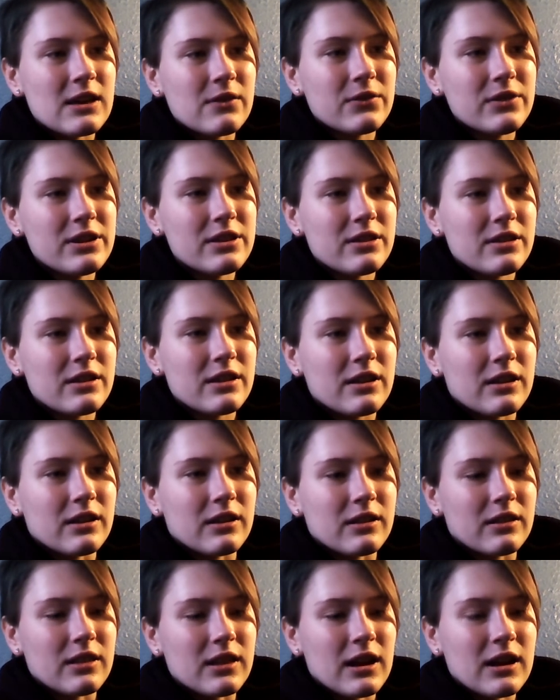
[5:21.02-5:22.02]

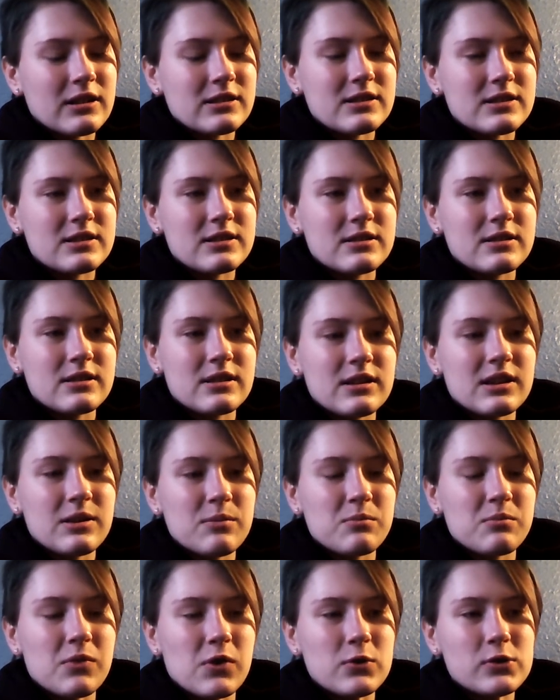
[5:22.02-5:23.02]
everything. That's
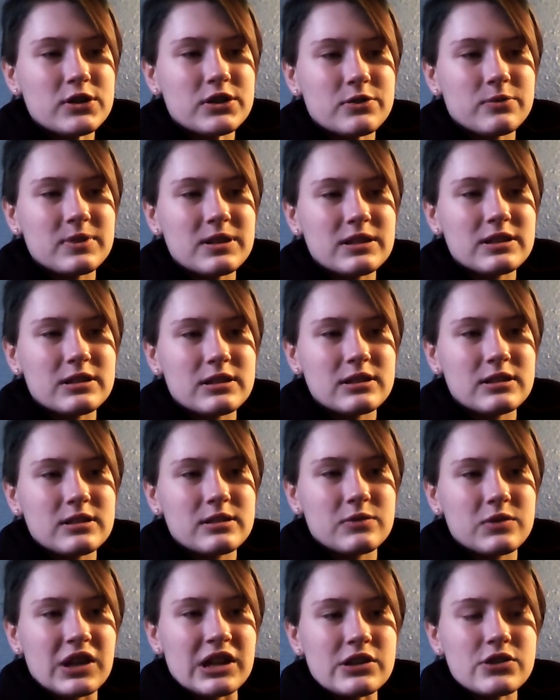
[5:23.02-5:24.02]
the most
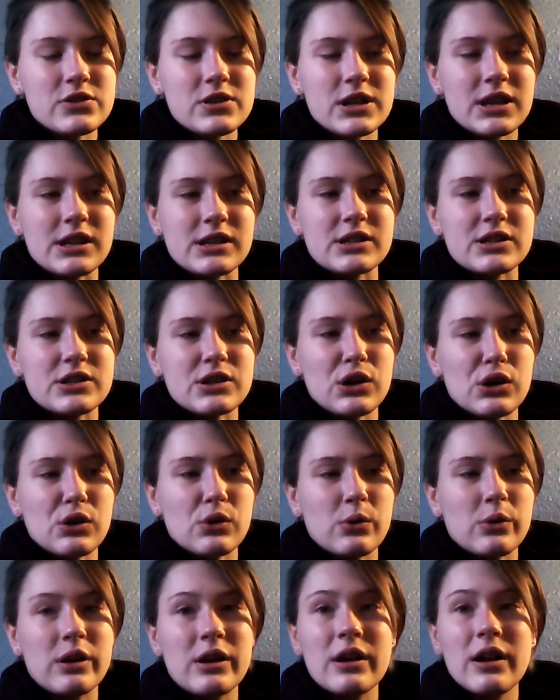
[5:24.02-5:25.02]
recent entry.
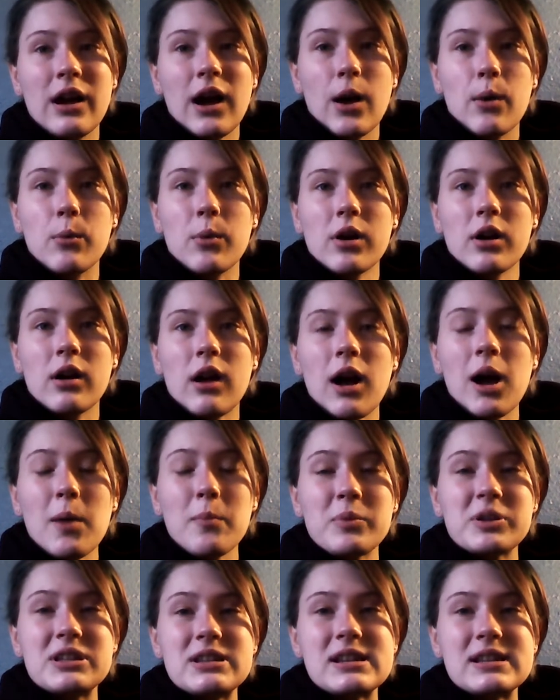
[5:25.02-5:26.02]
So, we're
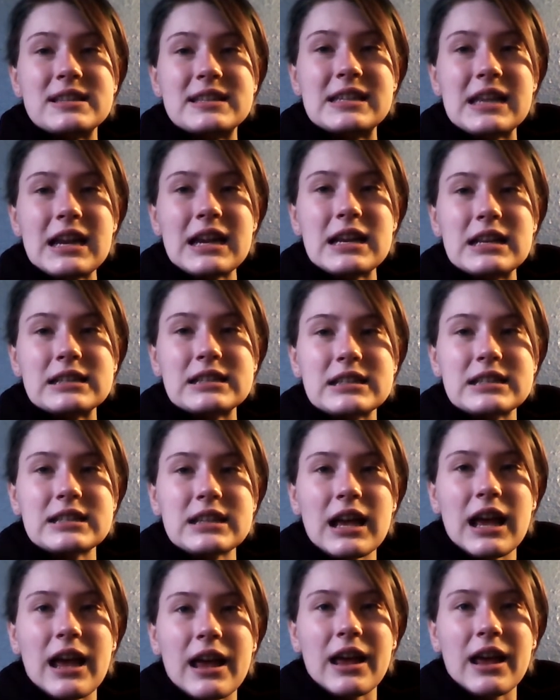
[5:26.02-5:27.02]
up to date.
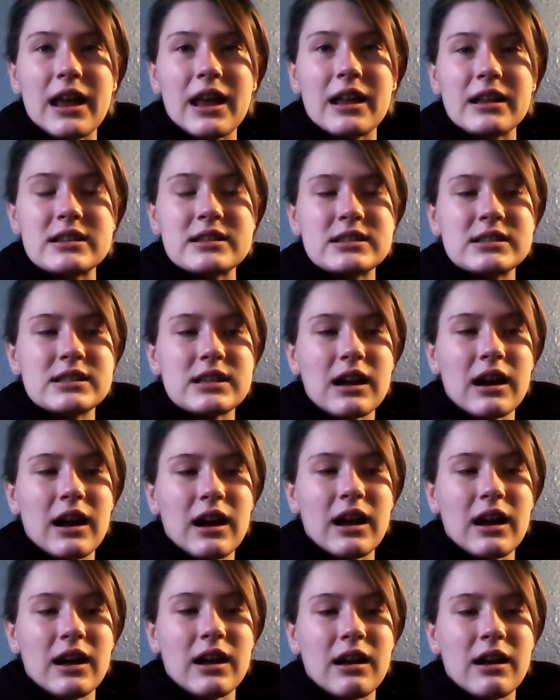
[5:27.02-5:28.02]
And
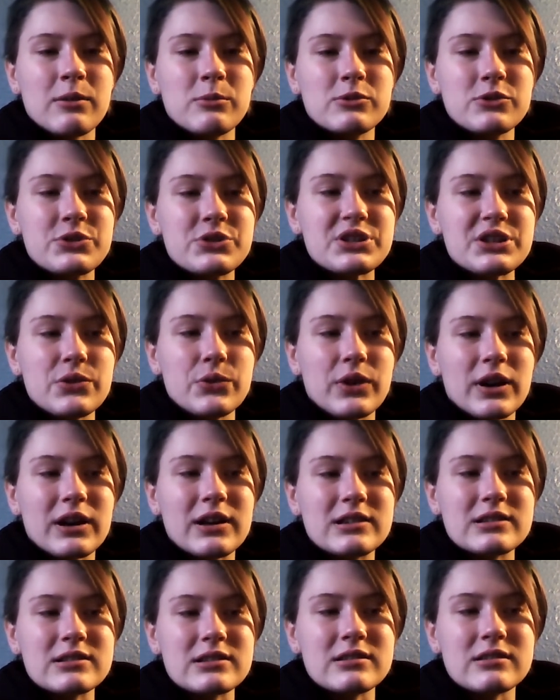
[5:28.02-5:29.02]
I will see you
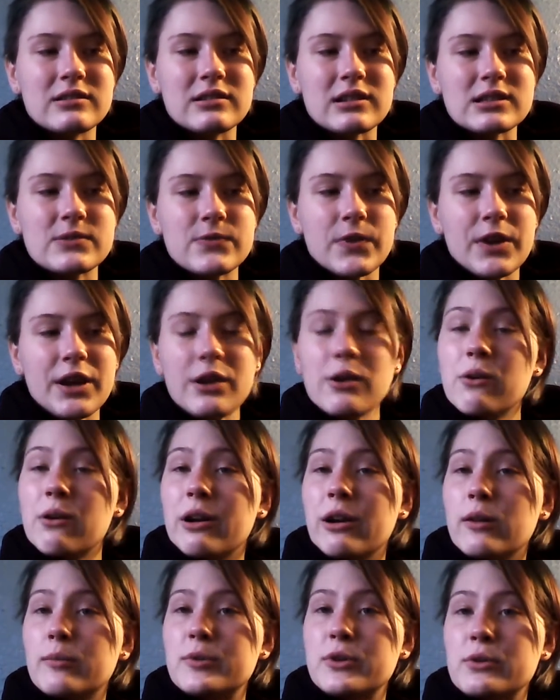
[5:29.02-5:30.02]
guys in the next video.
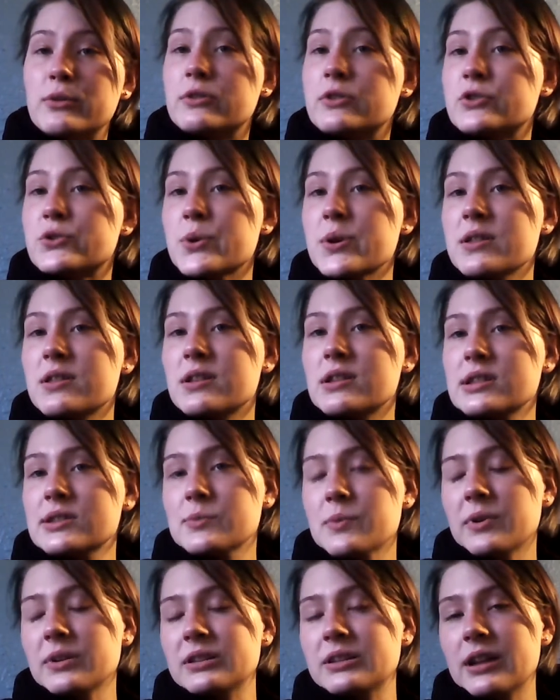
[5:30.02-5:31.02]
I hope you enjoyed
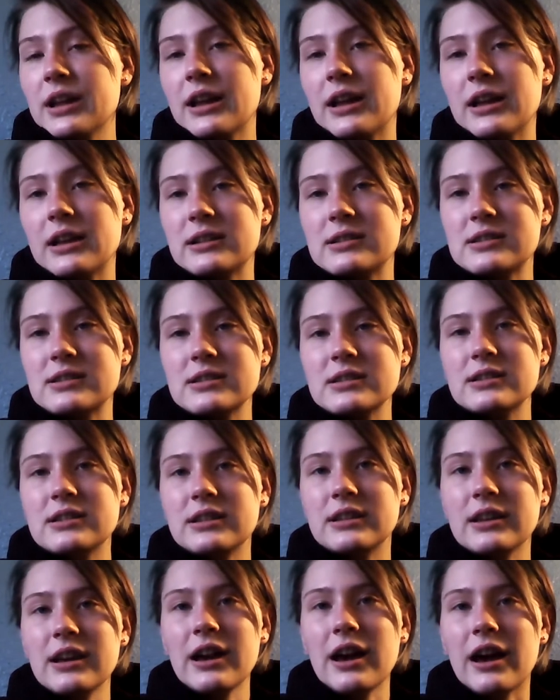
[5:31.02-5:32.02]
this one. And,
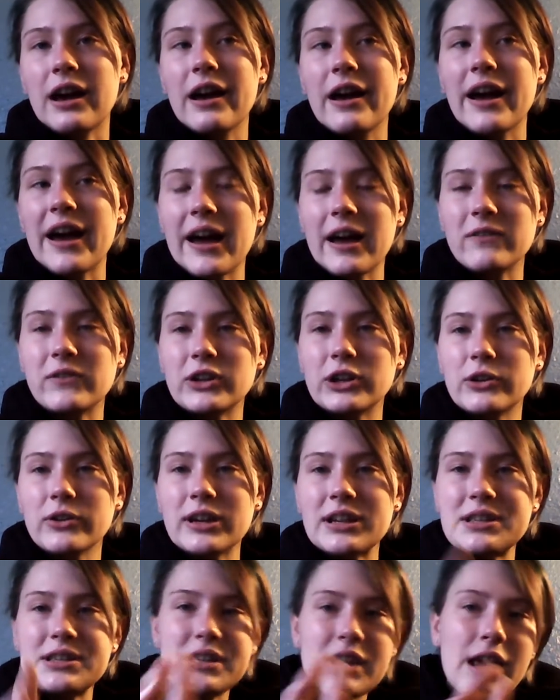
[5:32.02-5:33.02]
yeah, have a
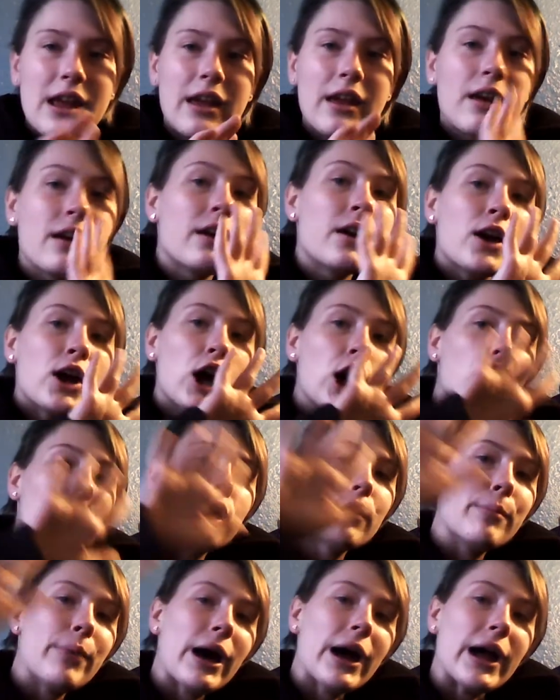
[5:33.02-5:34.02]
great day.
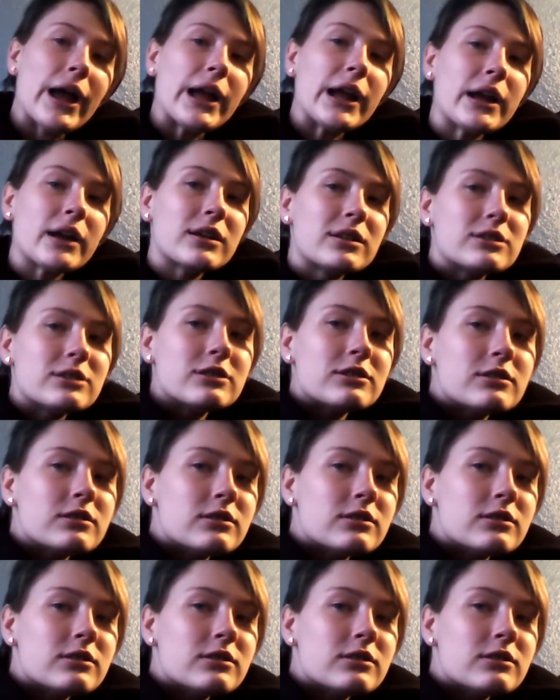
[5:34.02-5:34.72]
Goodbye.